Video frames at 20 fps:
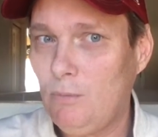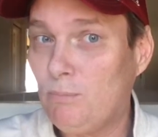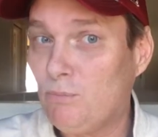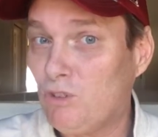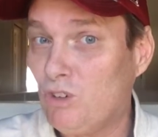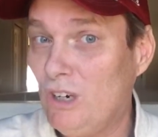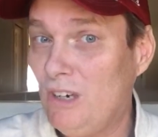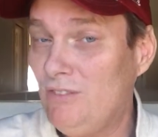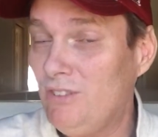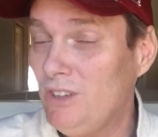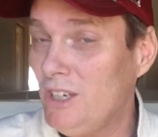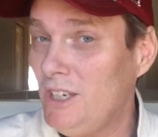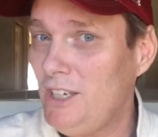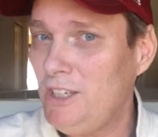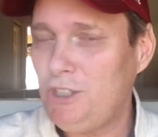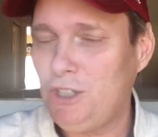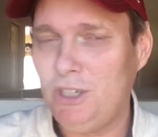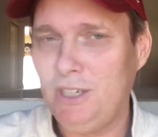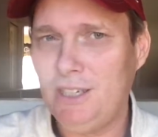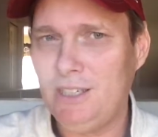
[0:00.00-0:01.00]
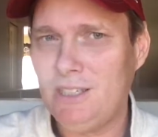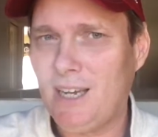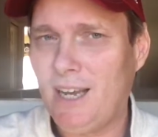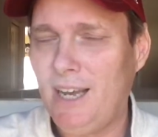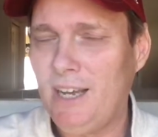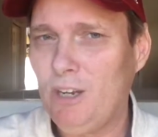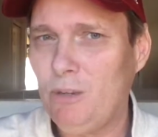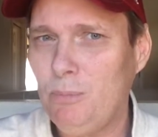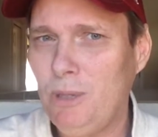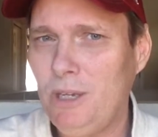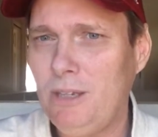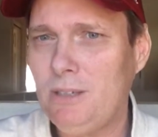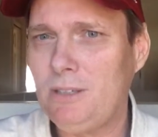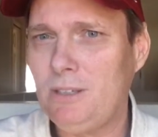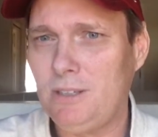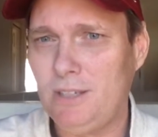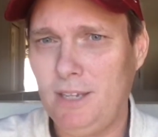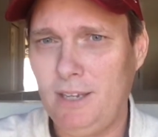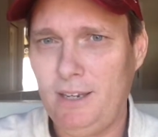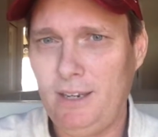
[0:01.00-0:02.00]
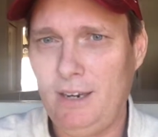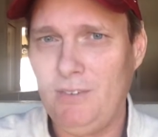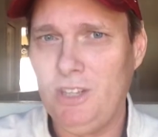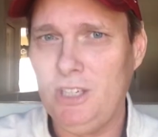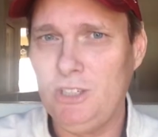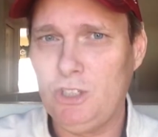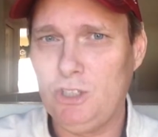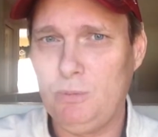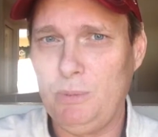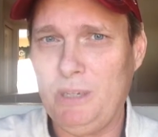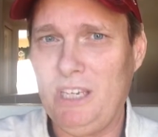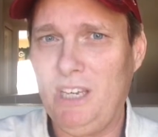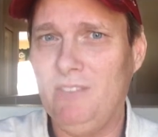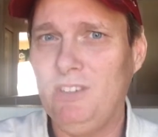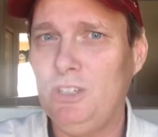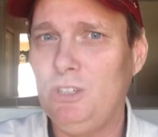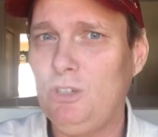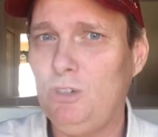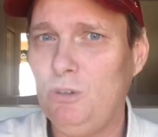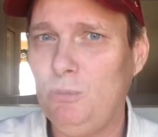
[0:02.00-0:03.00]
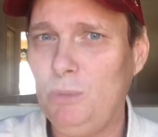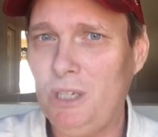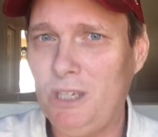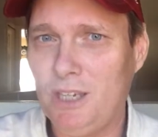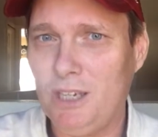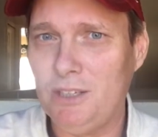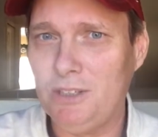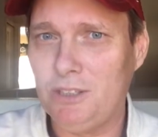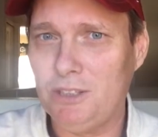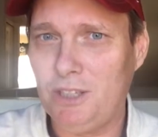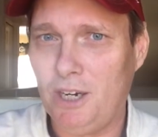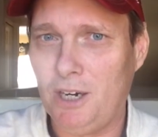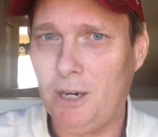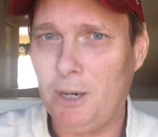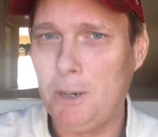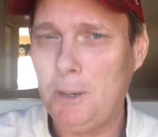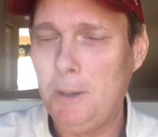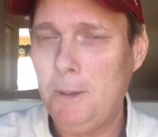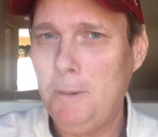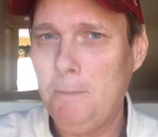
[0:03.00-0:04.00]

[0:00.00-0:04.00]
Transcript: privilege and entitlement, that everything's just given to them because they're